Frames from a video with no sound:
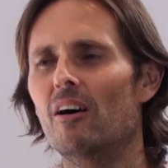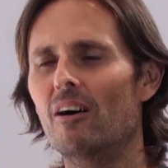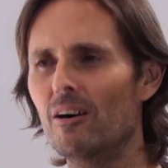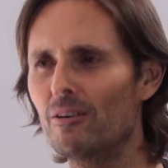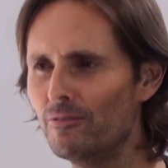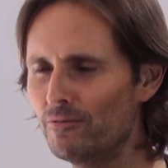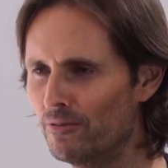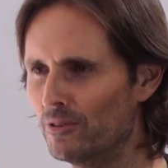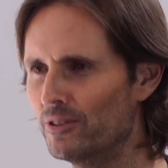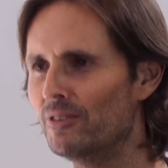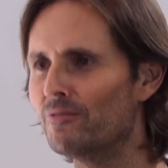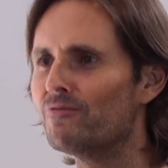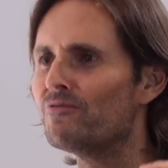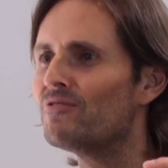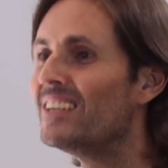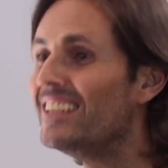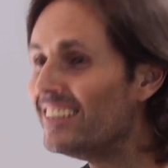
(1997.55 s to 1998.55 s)
of the
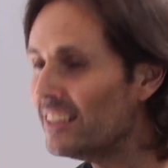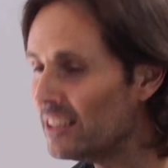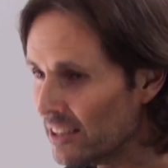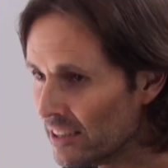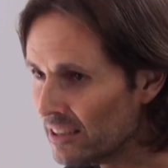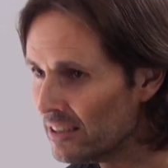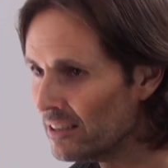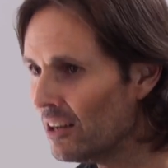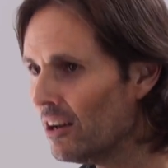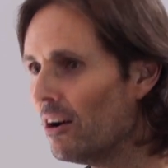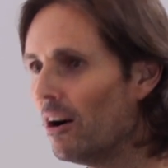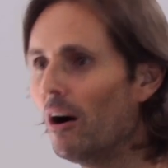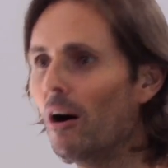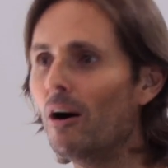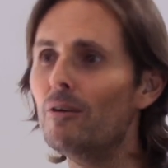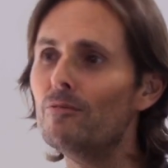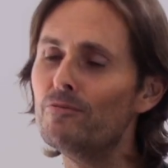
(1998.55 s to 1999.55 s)
feeling
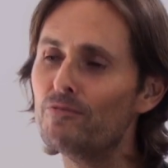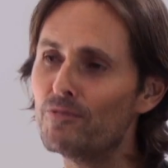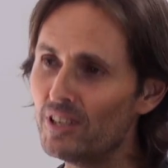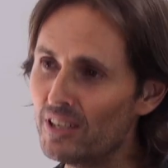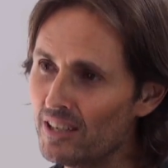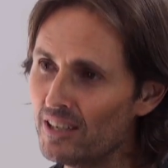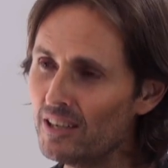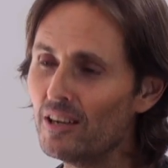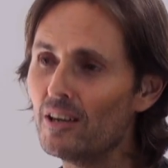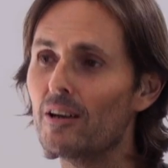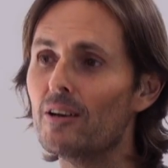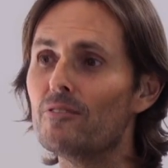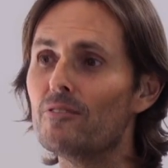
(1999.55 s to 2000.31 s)
of the